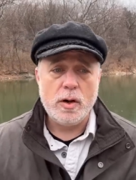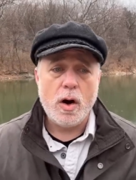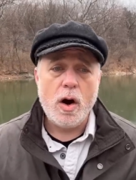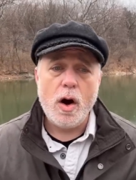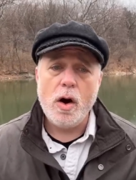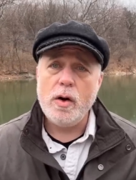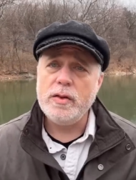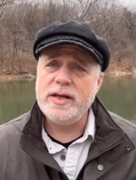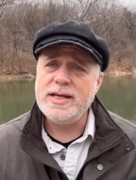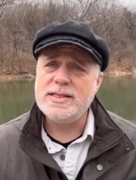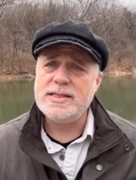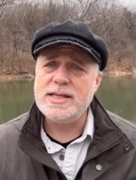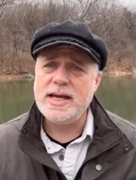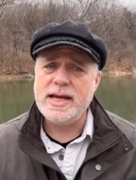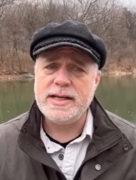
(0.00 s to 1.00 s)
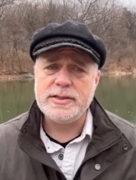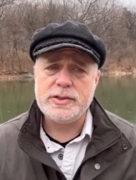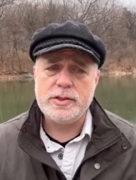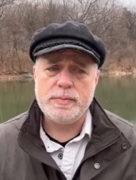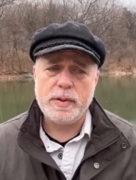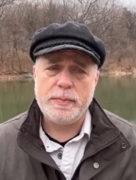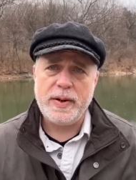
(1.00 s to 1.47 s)
all these things
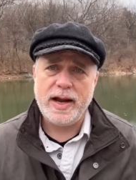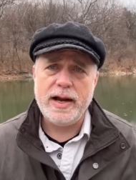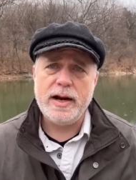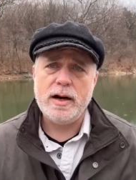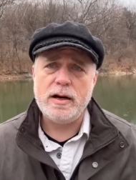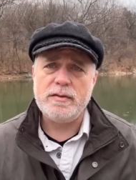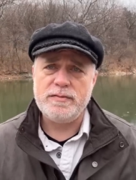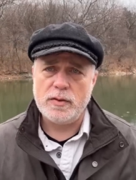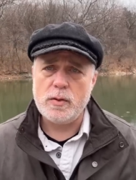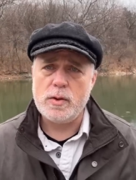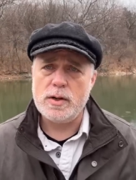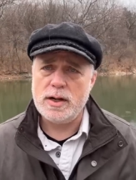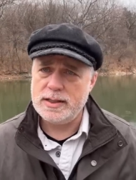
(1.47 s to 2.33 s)
to prepare for